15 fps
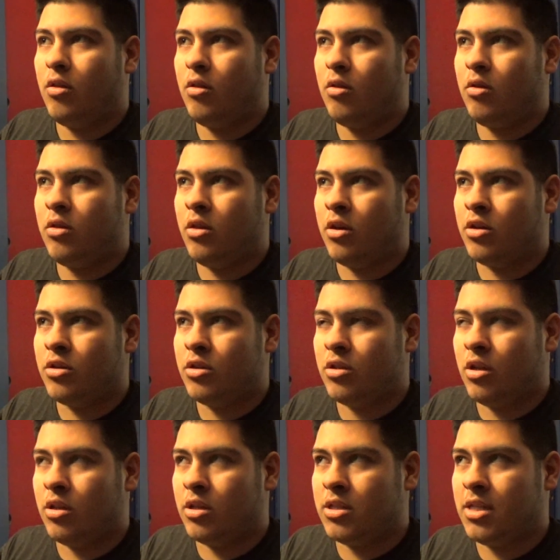
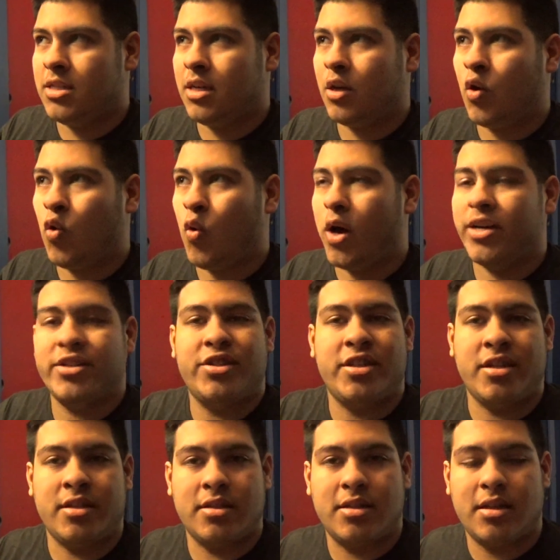the season
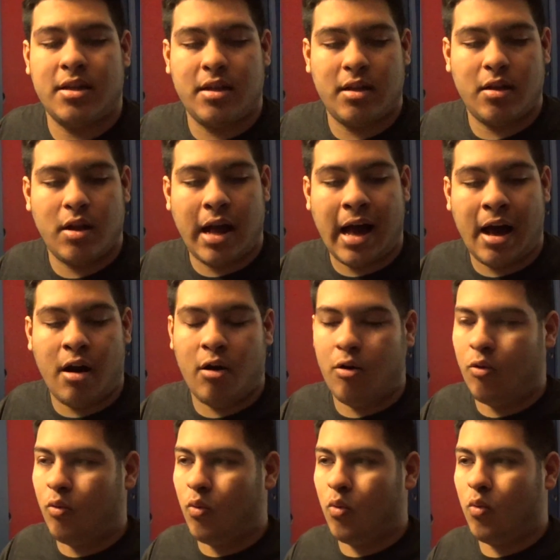questions
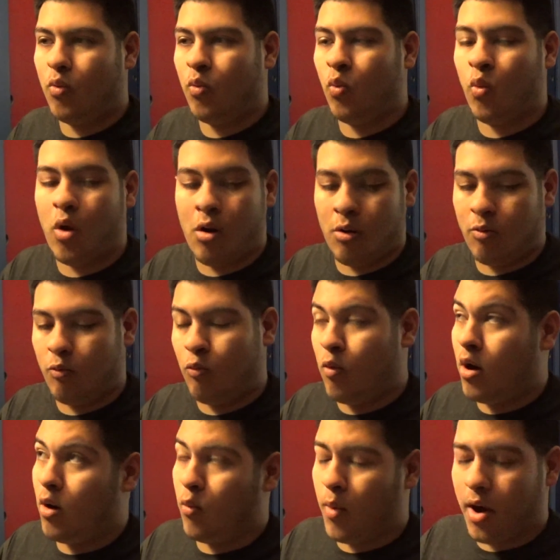how
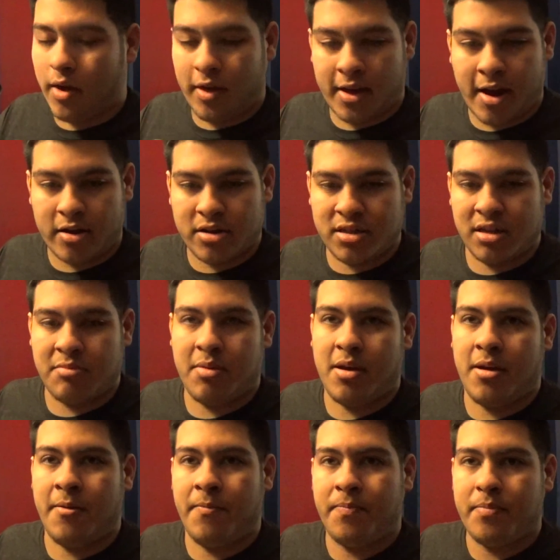where are the characters gonna
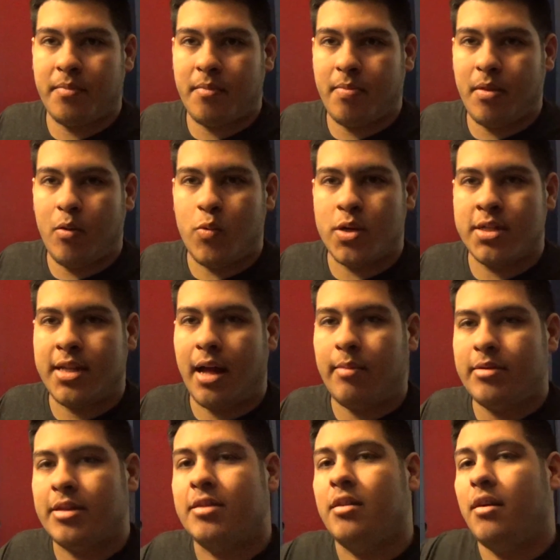be. We
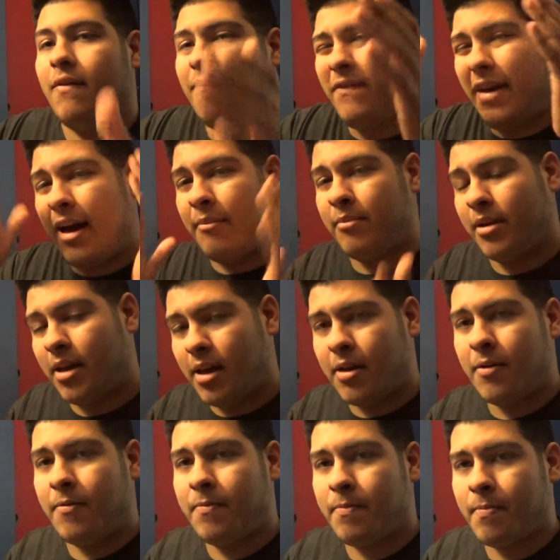established that they're a family,
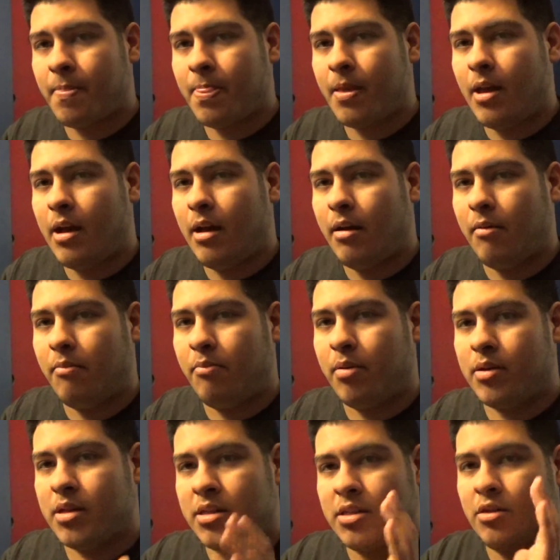but
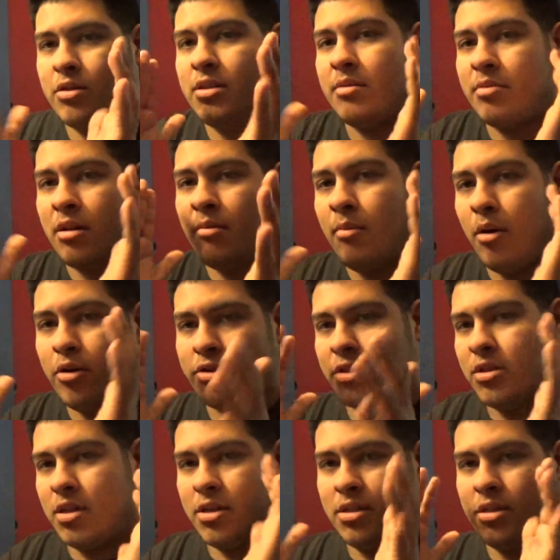there's still some commotion.
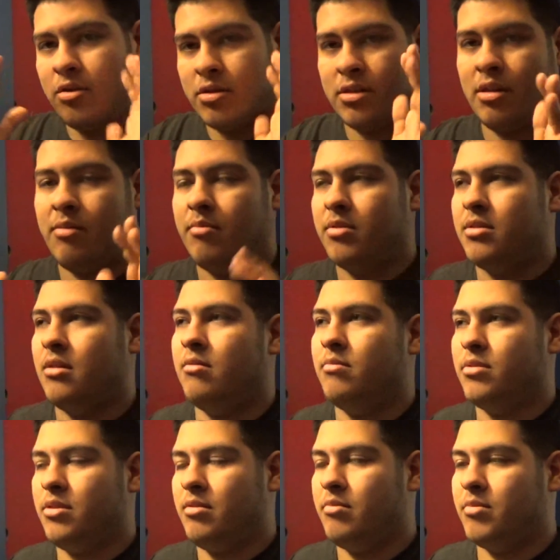There's still some
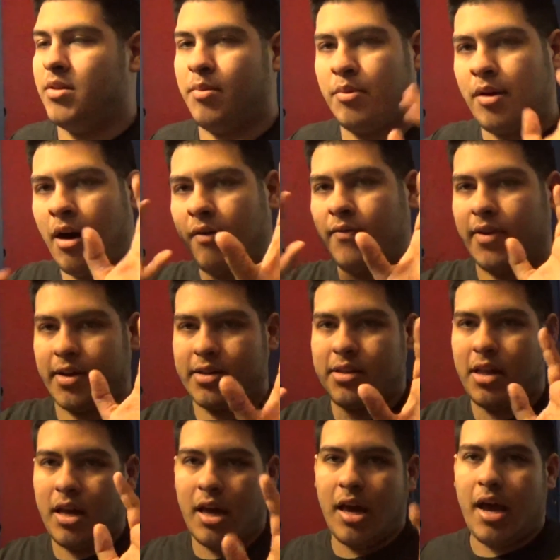conflicts,
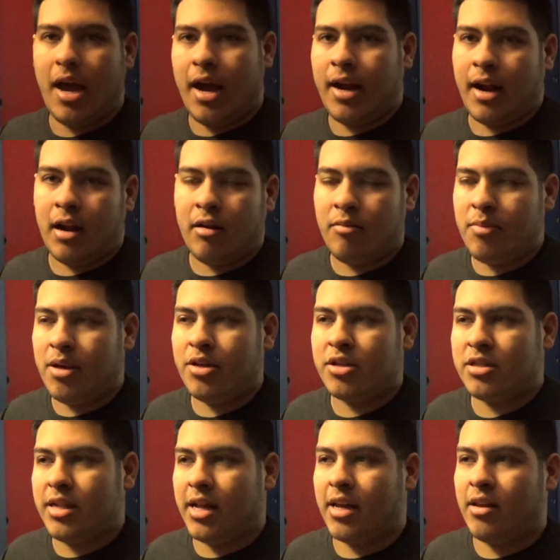and I don't mean
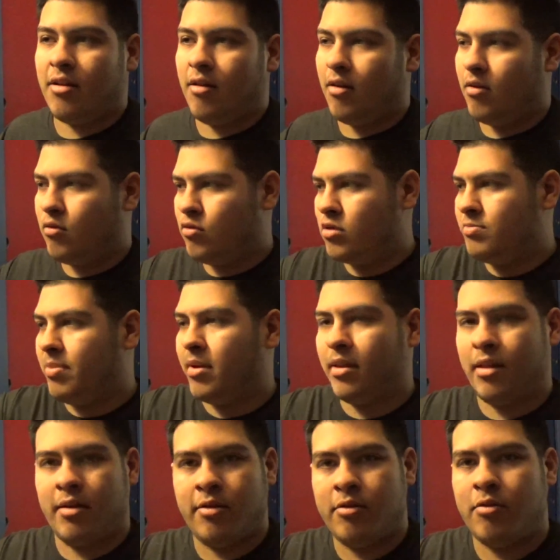just like who's better
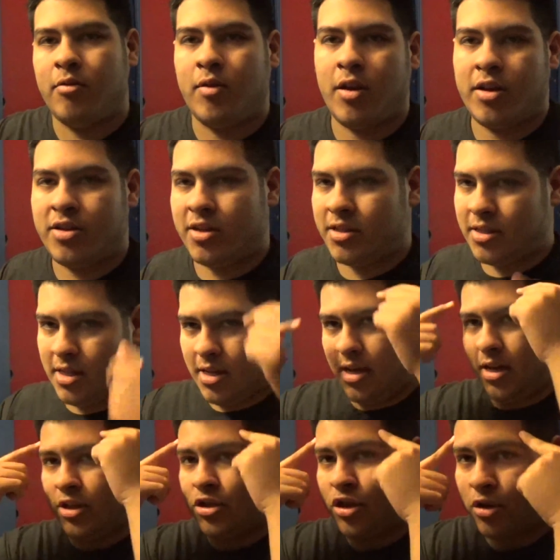than who, not just
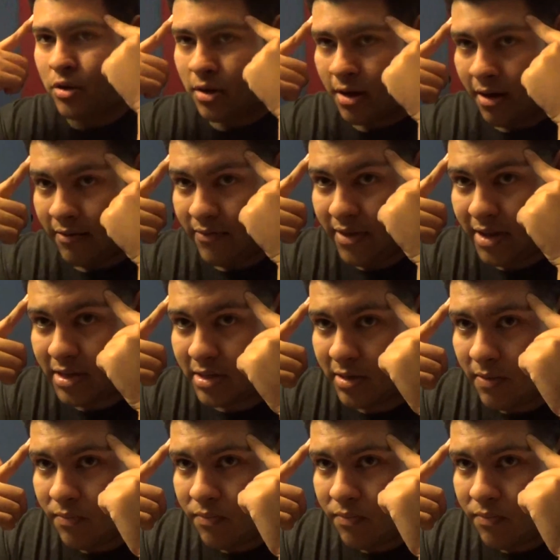internal conflicts.